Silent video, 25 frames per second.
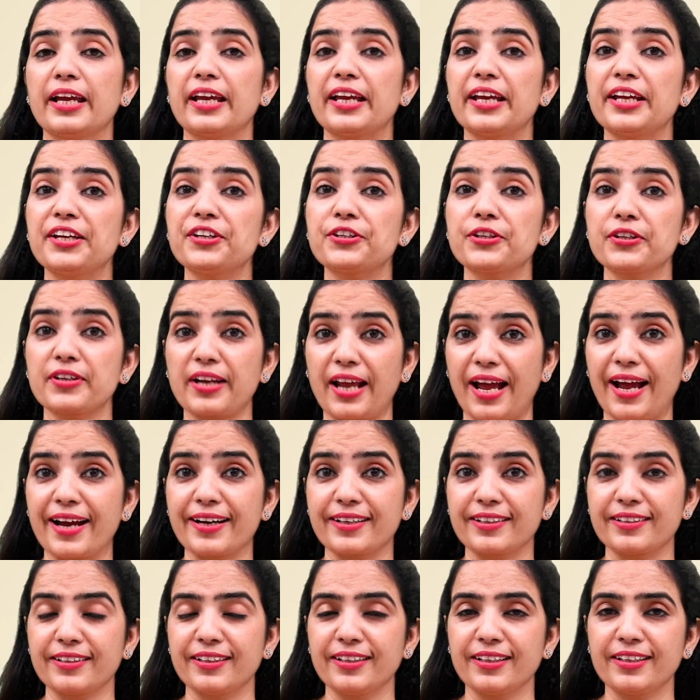
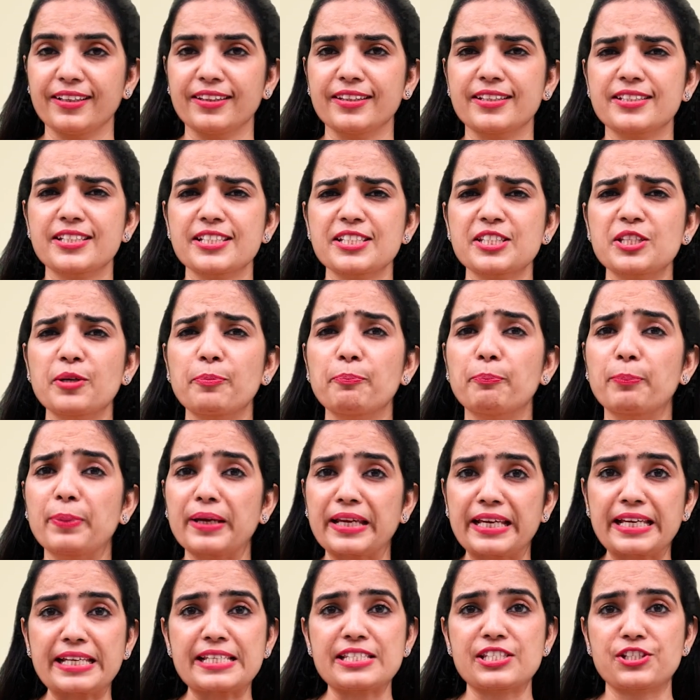Interact. This is the
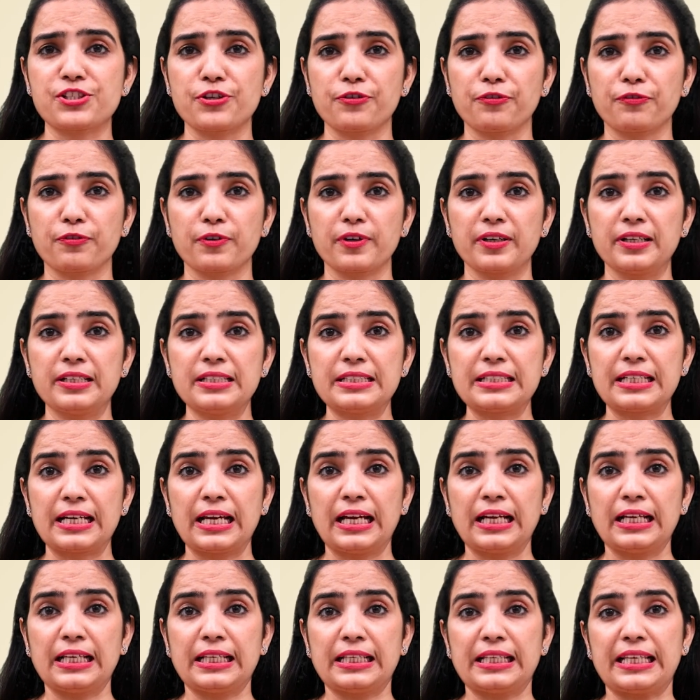biggest
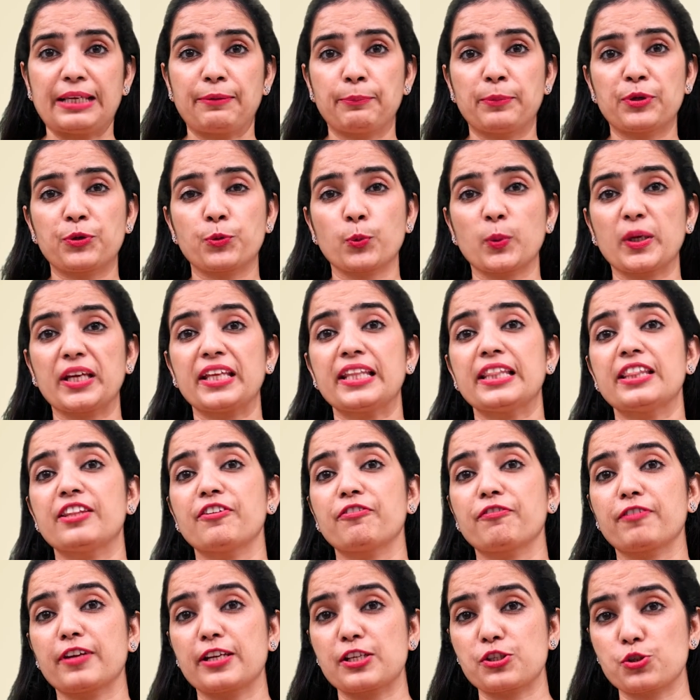difference between the
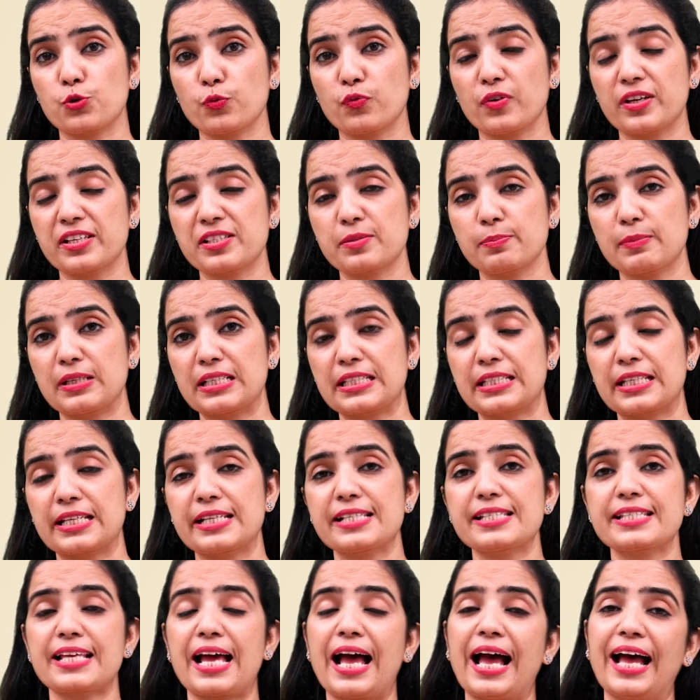face-to-face
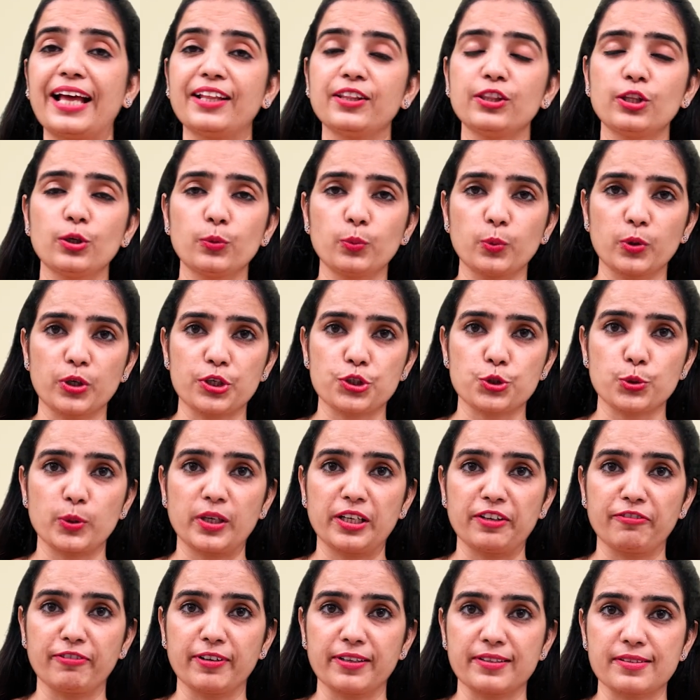meetings and the virtual
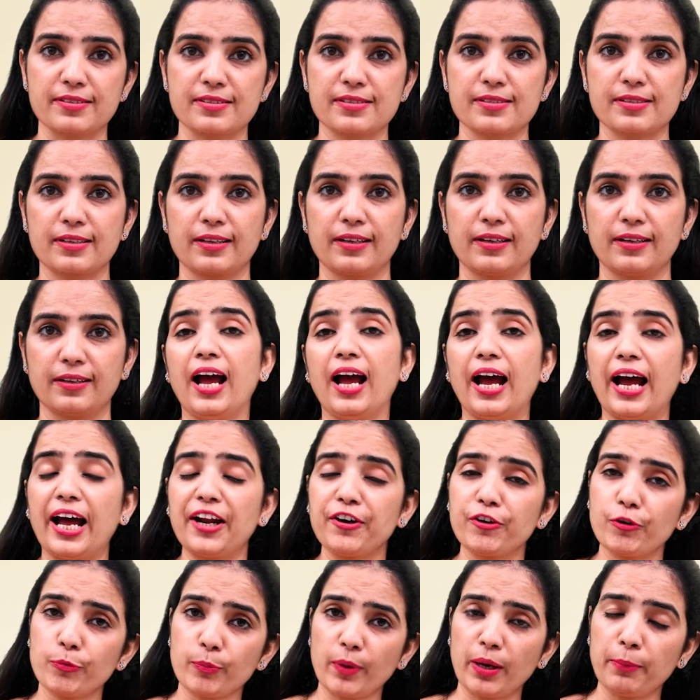events.
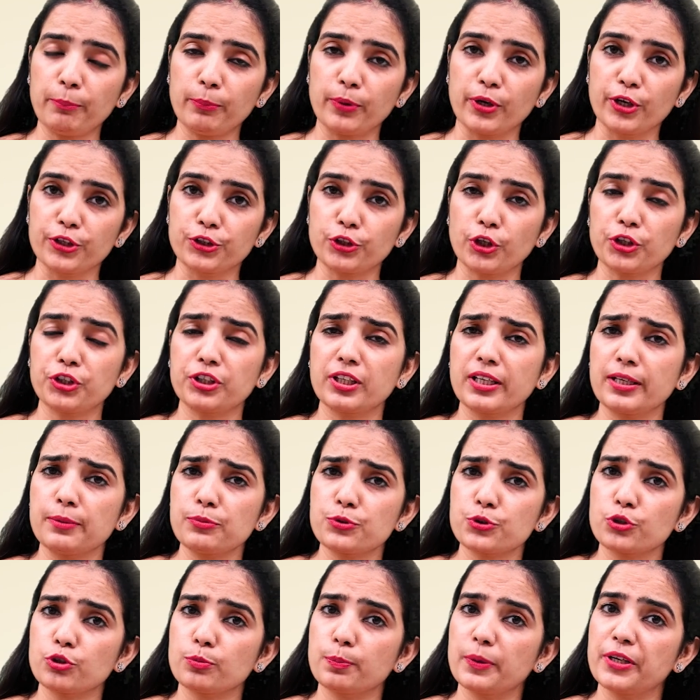And remember, your team
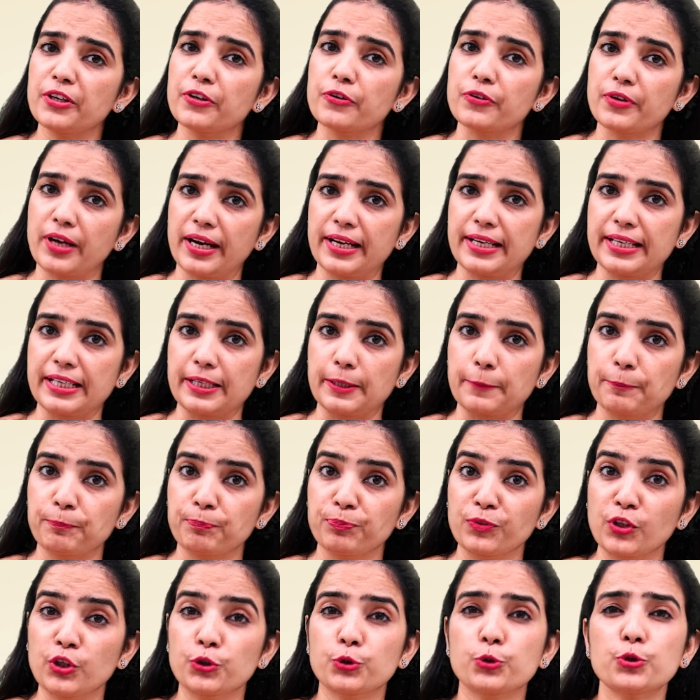should be ready
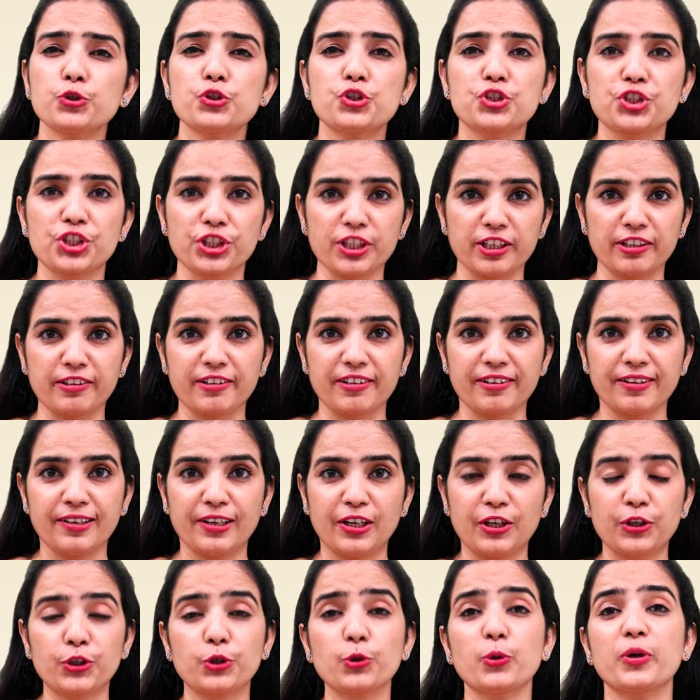to cheer,
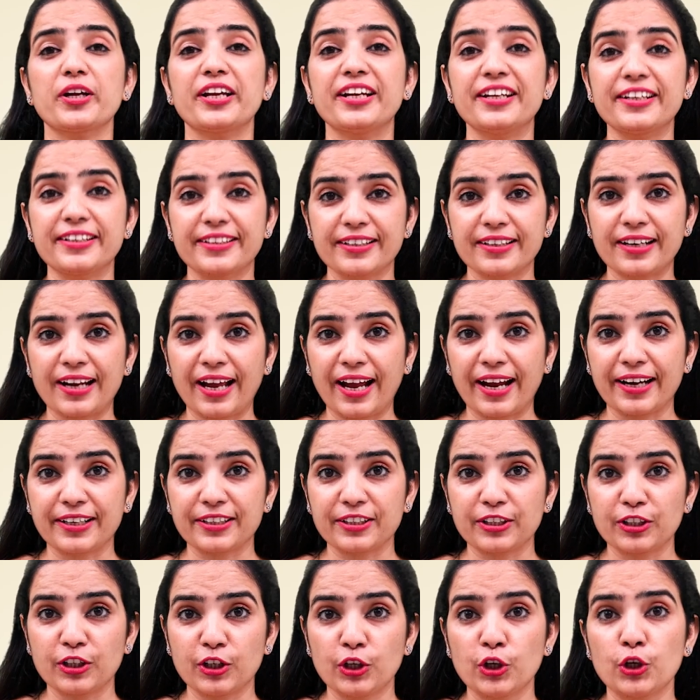to
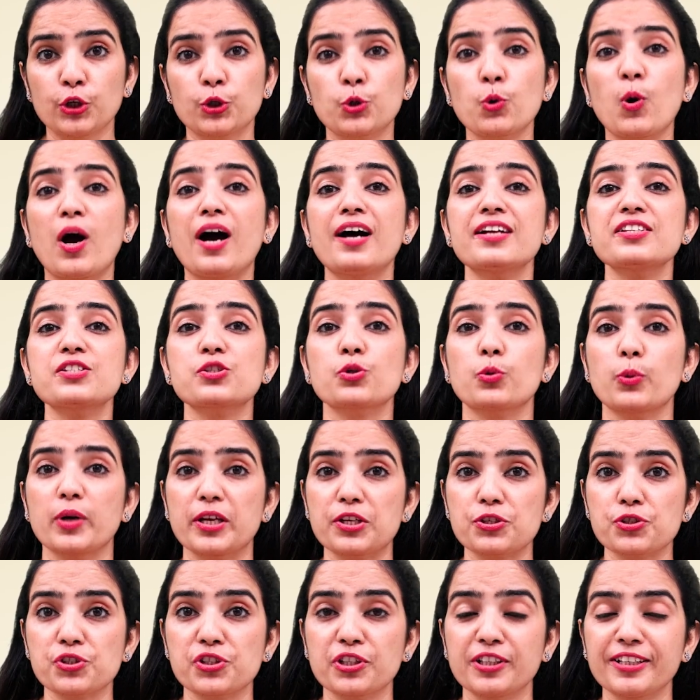interact, to ask
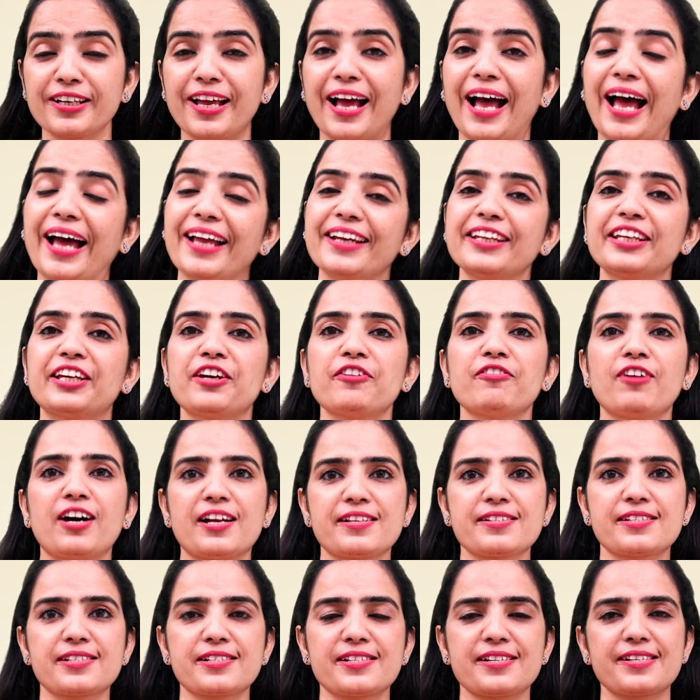questions and give
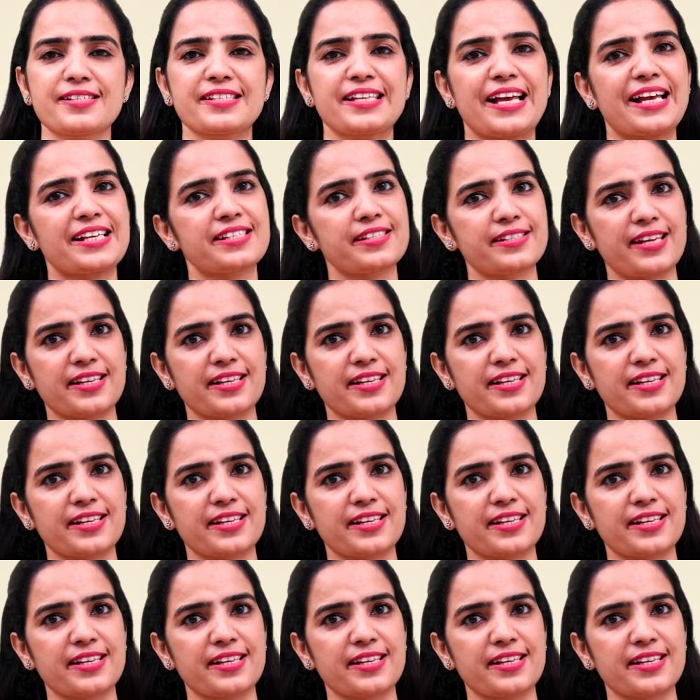answers as